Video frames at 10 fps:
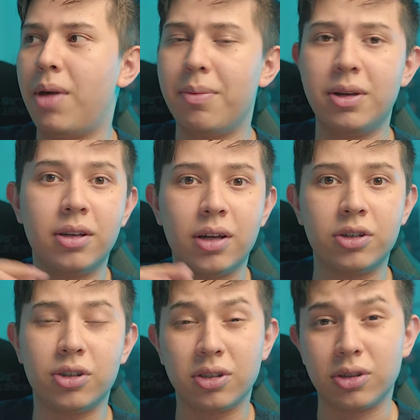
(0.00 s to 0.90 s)
maybe
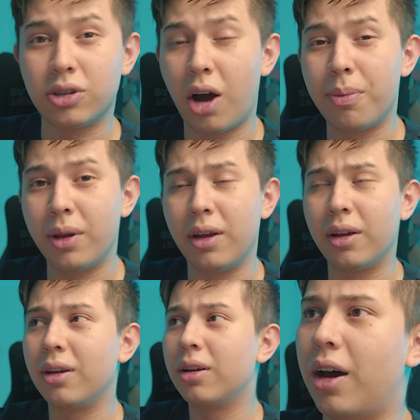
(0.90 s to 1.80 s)
adjust the
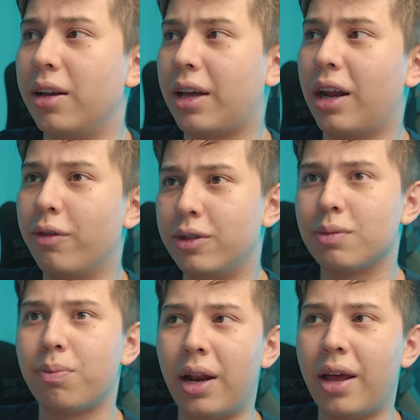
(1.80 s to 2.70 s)
sharpening and kind of
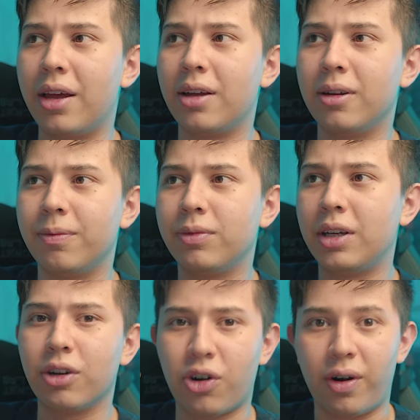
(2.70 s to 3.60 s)
just play
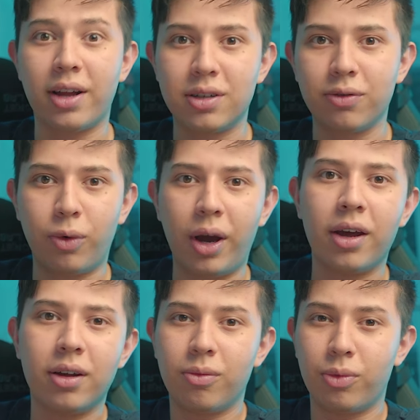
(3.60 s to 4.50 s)
in a creative
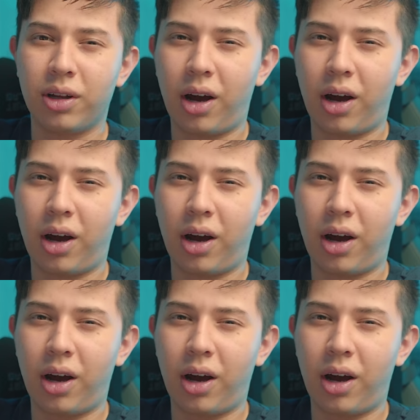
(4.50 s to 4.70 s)
way with the